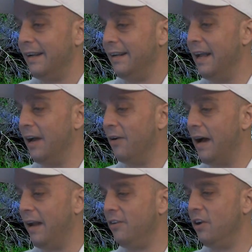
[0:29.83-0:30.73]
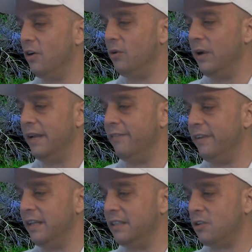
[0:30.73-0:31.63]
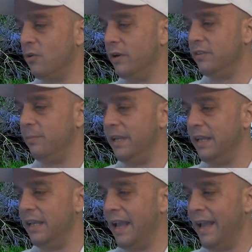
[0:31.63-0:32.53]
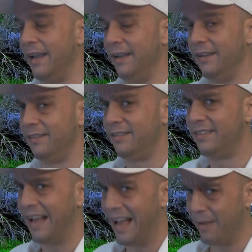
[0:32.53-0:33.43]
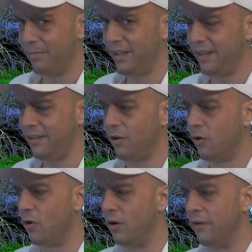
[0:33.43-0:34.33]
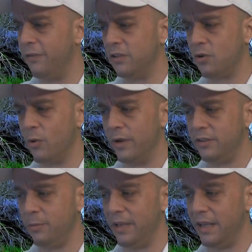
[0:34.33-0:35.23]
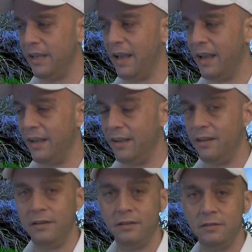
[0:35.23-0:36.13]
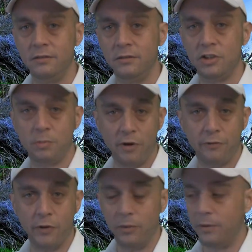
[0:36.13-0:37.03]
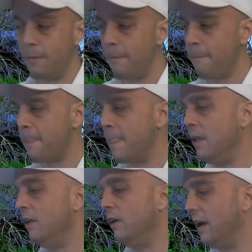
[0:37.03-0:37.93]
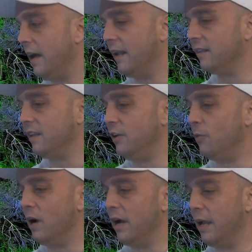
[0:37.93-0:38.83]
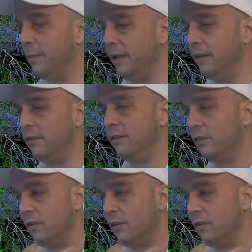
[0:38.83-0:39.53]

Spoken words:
now, I don't know if it's going to be a tablet or if it's going to be a smartphone. And I'll tell you why. I mean,